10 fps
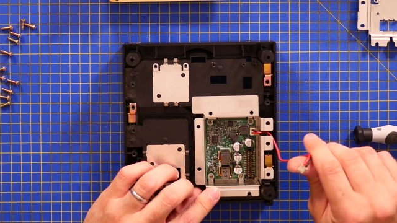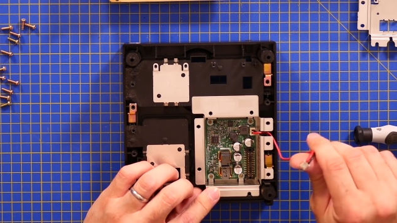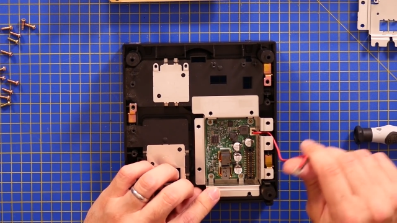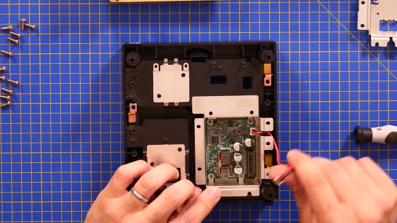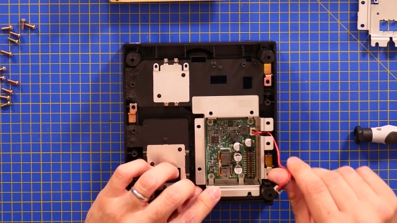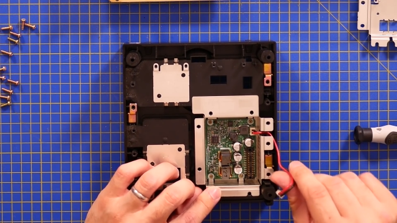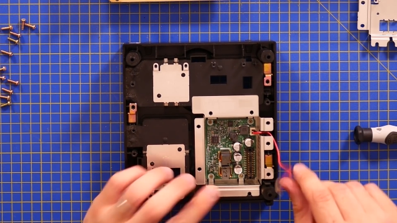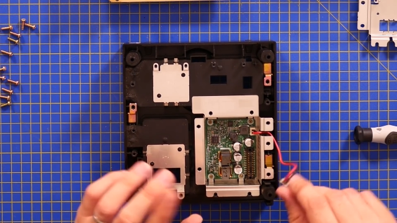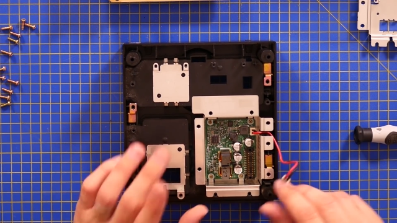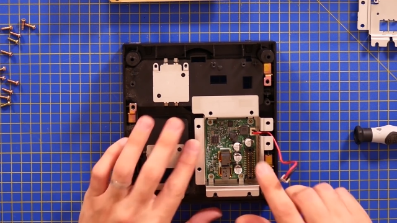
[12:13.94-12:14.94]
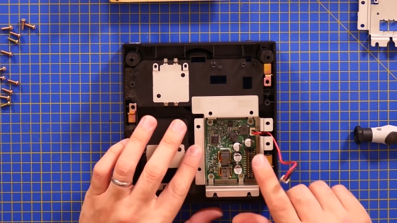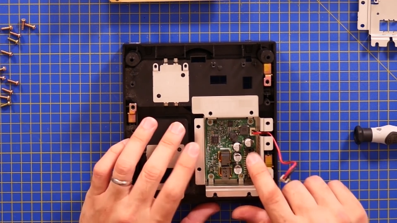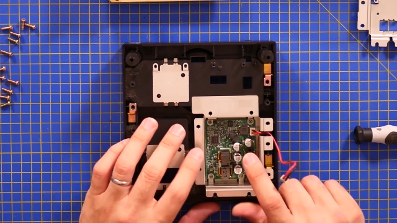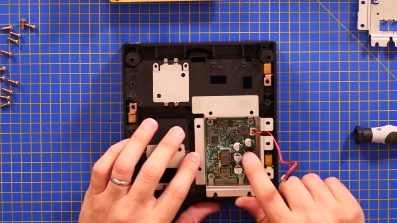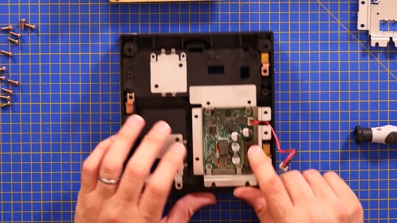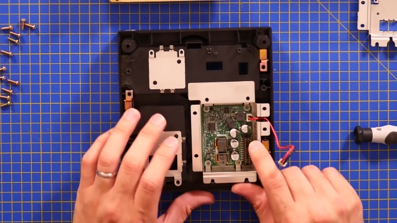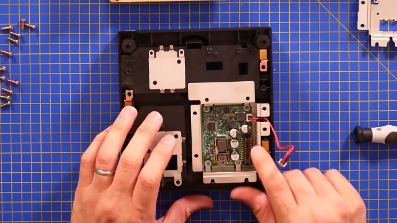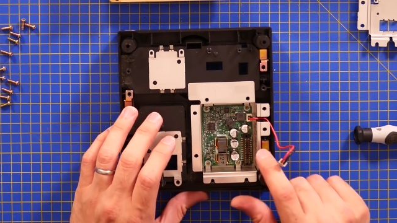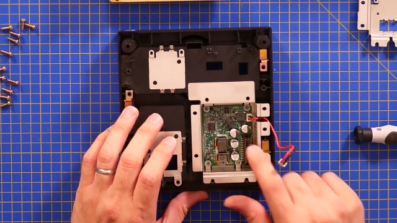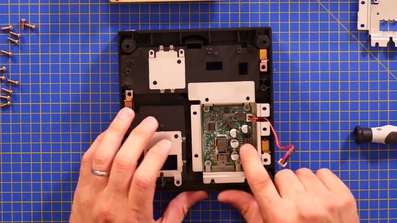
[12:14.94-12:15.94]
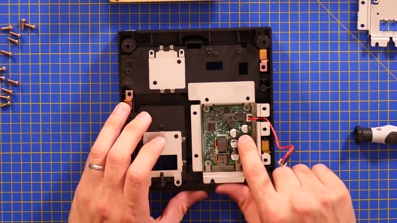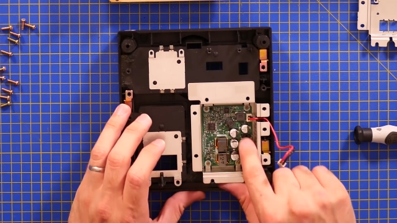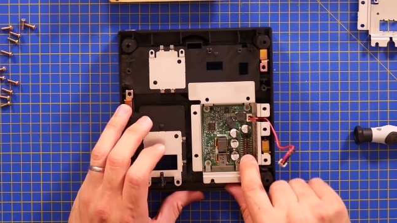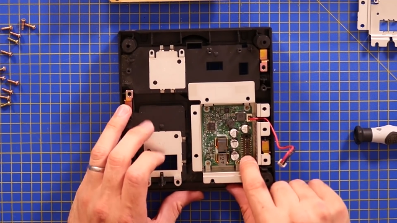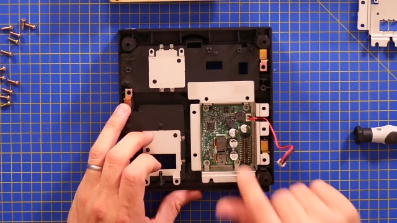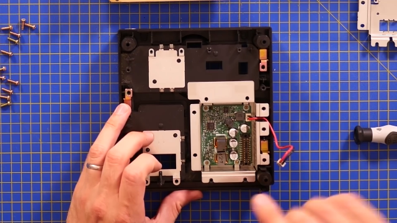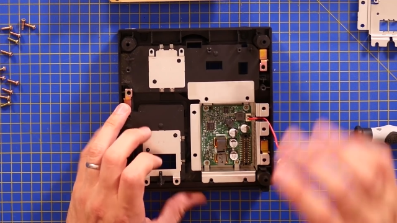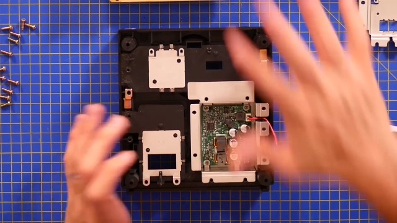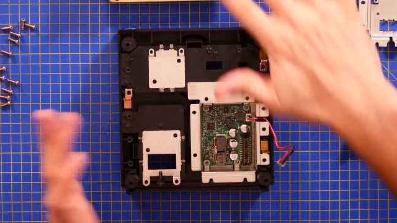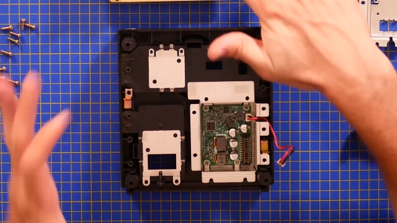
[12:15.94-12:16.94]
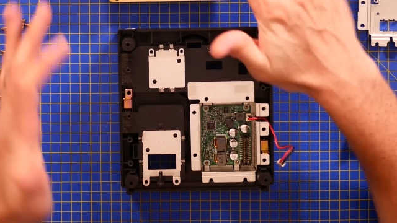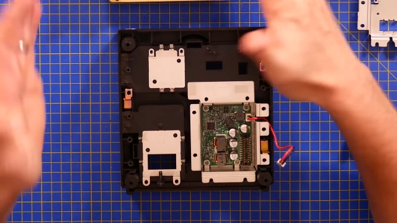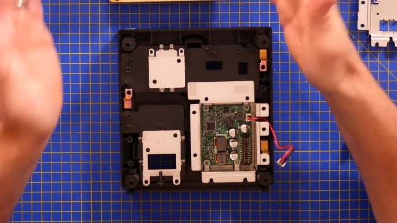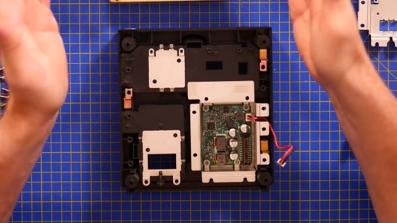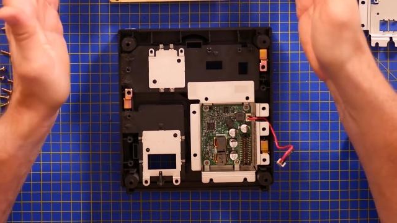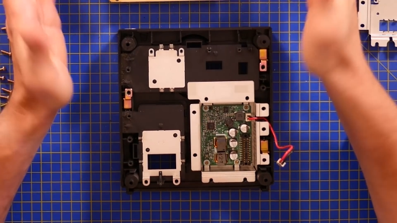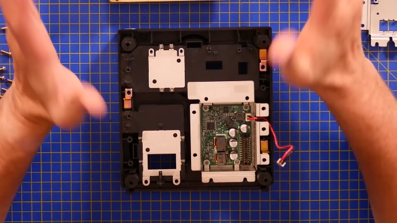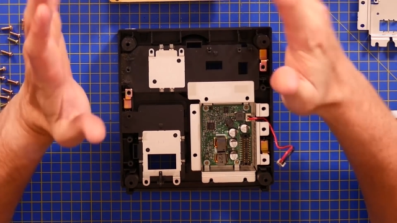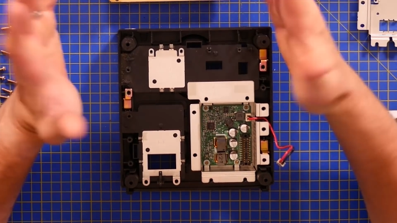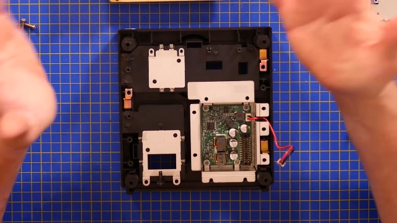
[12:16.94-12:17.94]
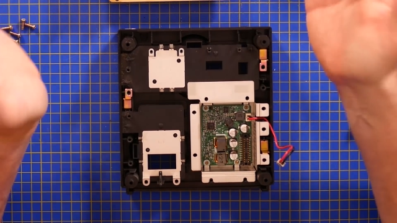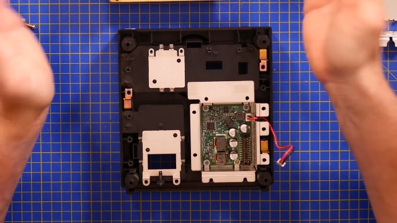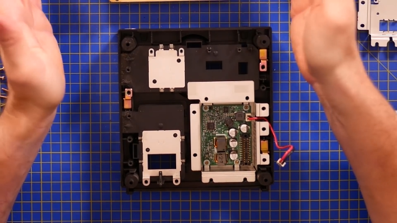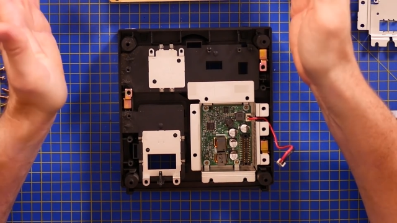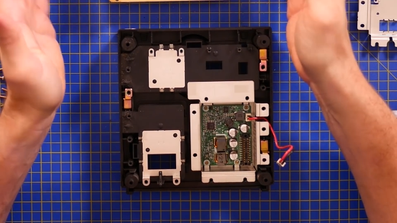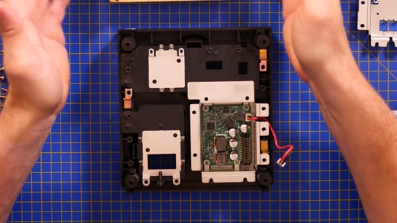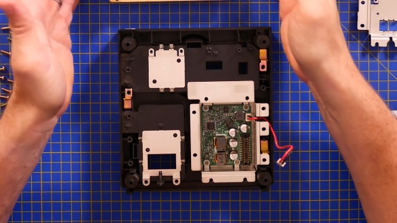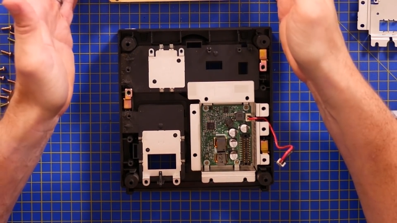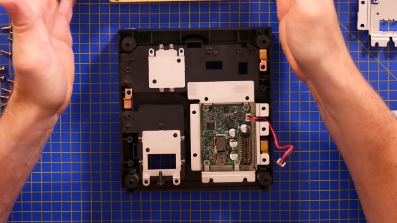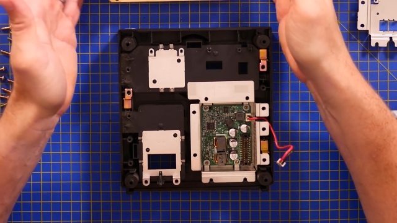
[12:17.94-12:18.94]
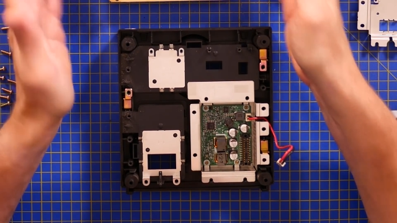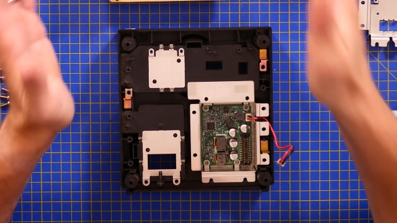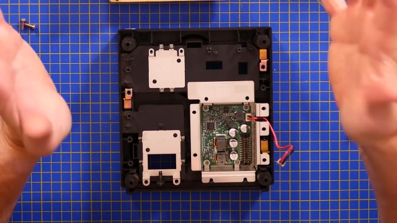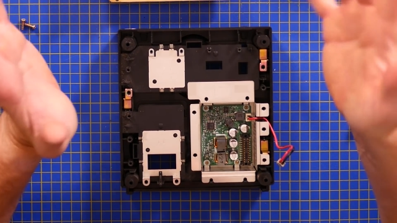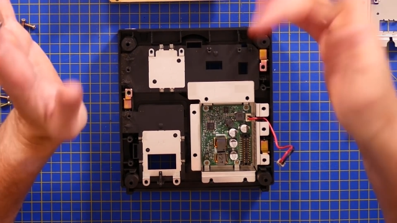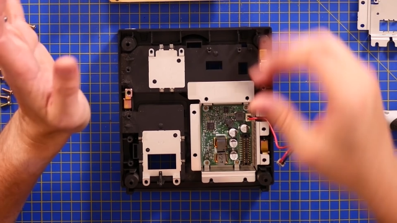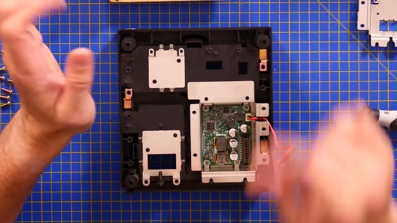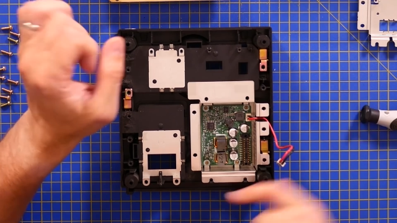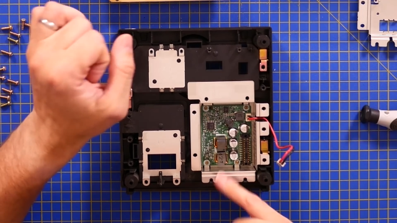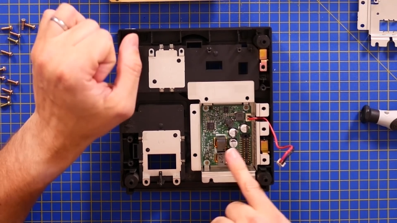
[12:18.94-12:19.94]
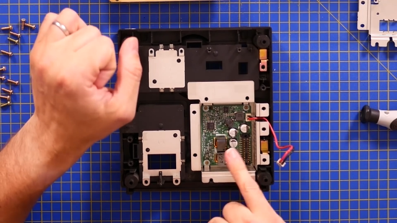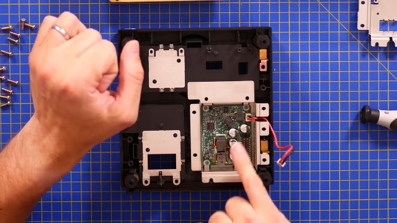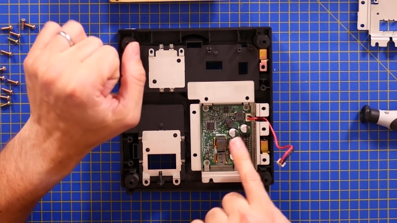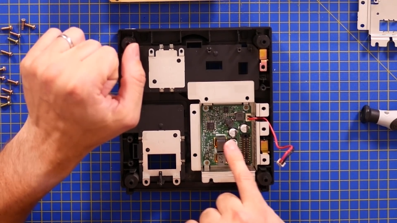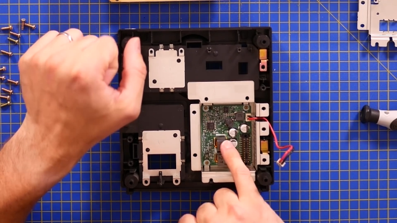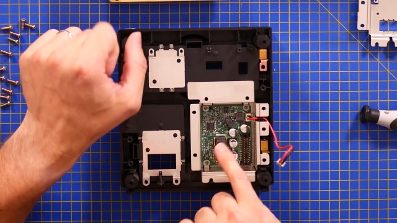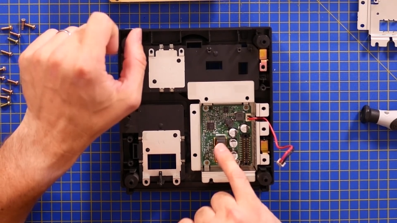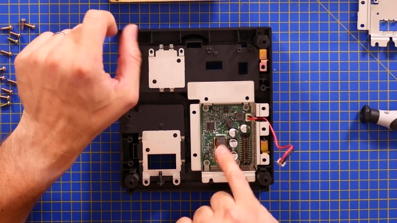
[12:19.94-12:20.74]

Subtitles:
[unreadable: no face in view]